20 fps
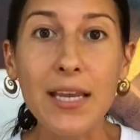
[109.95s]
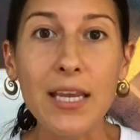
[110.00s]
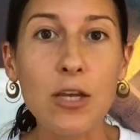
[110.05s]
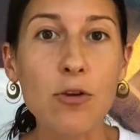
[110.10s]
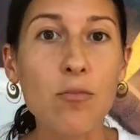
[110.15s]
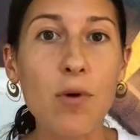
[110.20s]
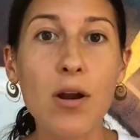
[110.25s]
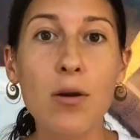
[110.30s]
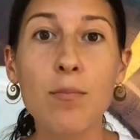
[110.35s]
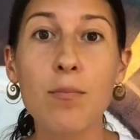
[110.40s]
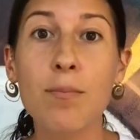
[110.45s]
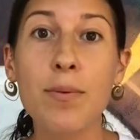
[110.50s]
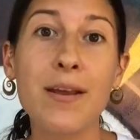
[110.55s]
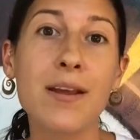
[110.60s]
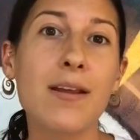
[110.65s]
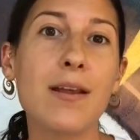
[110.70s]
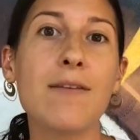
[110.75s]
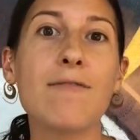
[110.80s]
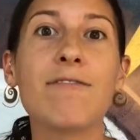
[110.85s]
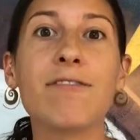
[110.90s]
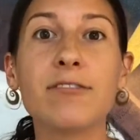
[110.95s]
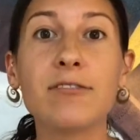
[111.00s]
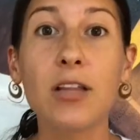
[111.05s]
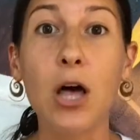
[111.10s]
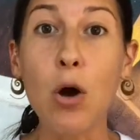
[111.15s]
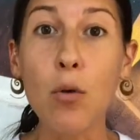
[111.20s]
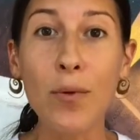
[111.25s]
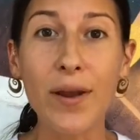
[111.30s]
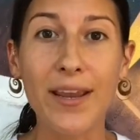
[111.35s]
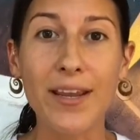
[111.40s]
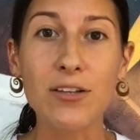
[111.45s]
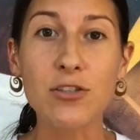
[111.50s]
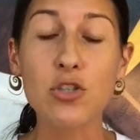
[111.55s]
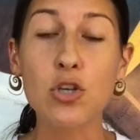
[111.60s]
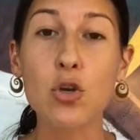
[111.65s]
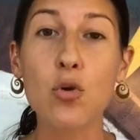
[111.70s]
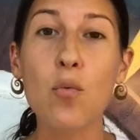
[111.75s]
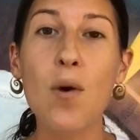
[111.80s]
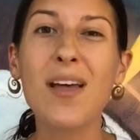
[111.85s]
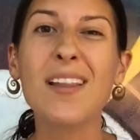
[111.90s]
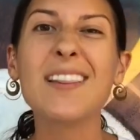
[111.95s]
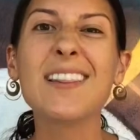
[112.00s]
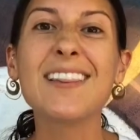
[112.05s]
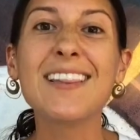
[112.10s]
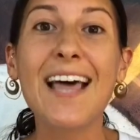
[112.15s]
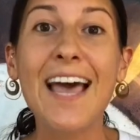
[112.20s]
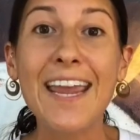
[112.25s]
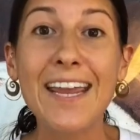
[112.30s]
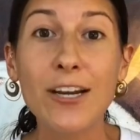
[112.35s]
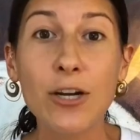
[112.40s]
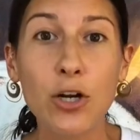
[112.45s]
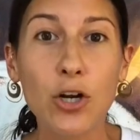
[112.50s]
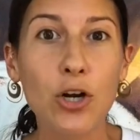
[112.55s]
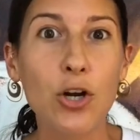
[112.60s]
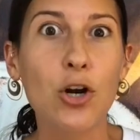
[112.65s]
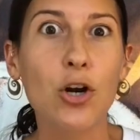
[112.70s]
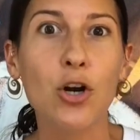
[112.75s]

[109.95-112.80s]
you want to be flowing, so you want lighter